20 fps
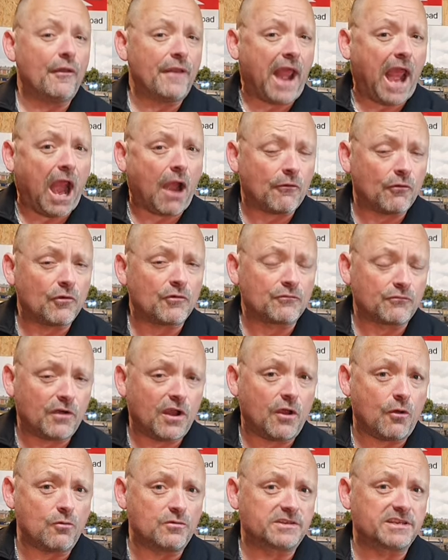on Harold
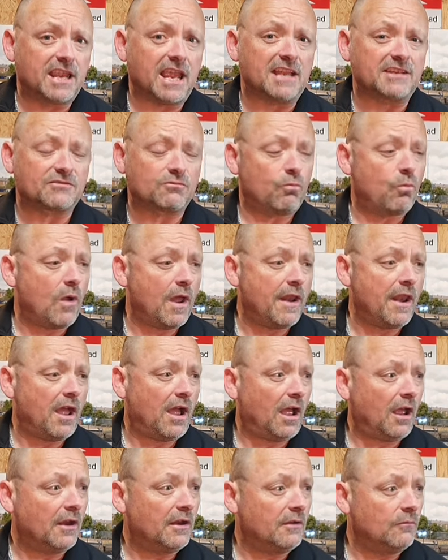Road gets
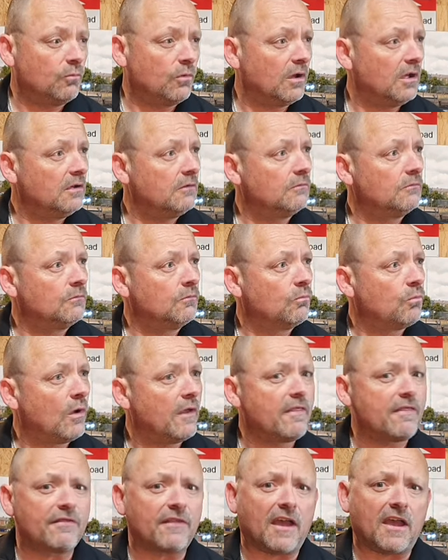
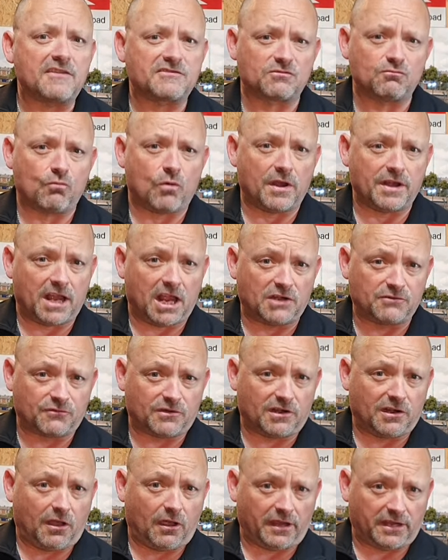
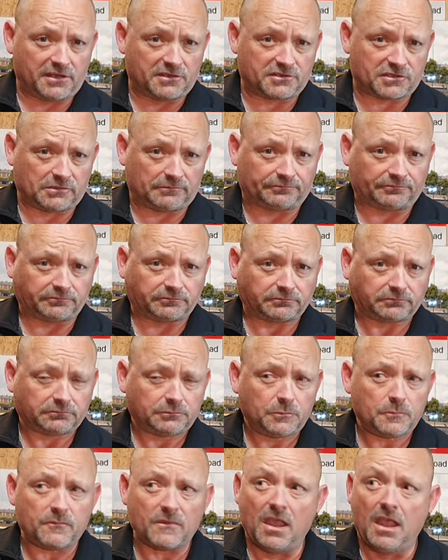1,100 likes
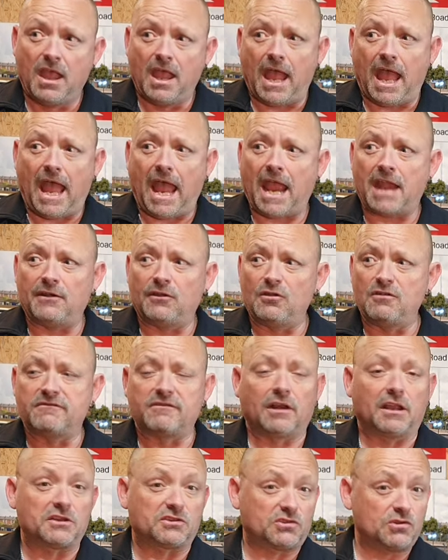and
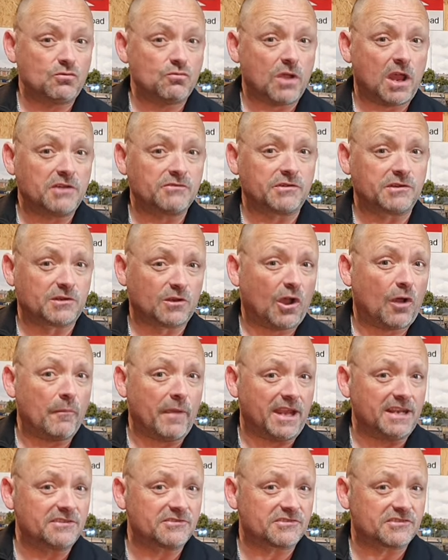over like 200
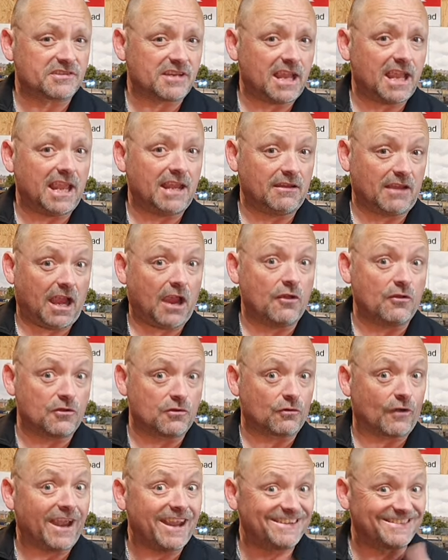comments saying how
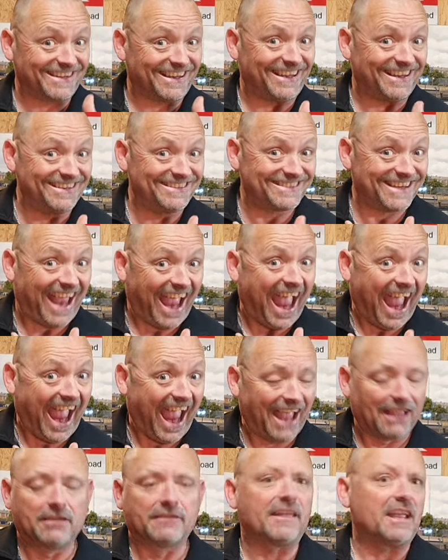great it is,
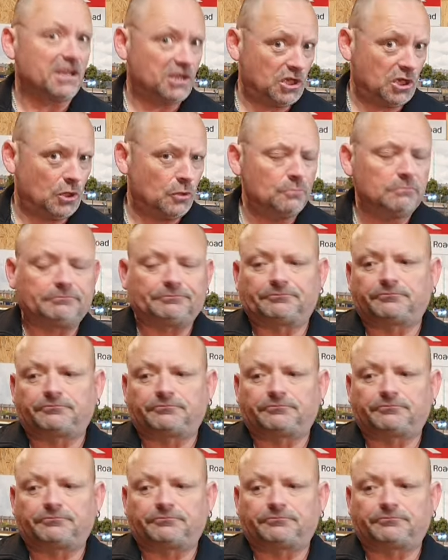thank you,